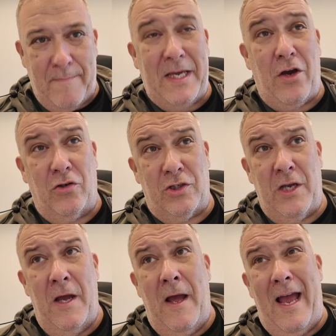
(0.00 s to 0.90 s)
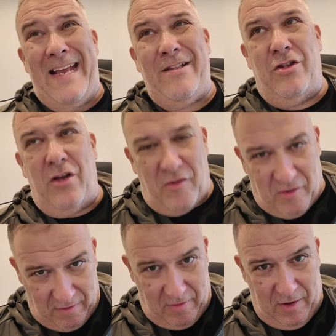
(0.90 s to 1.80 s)
because it
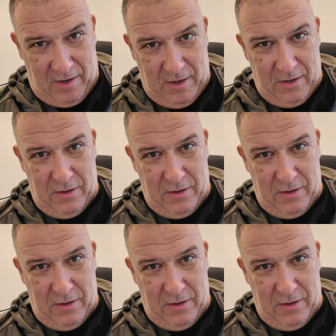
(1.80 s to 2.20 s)
doesn't